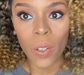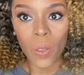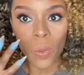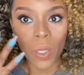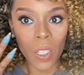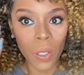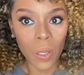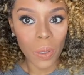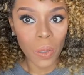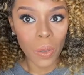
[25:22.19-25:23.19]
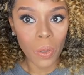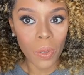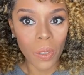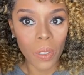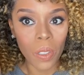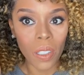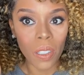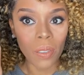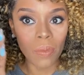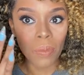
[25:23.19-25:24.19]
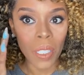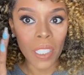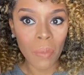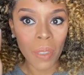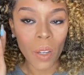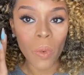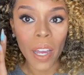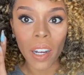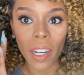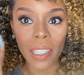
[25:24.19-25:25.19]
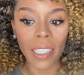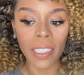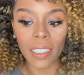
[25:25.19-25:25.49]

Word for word: when you put something wet on it,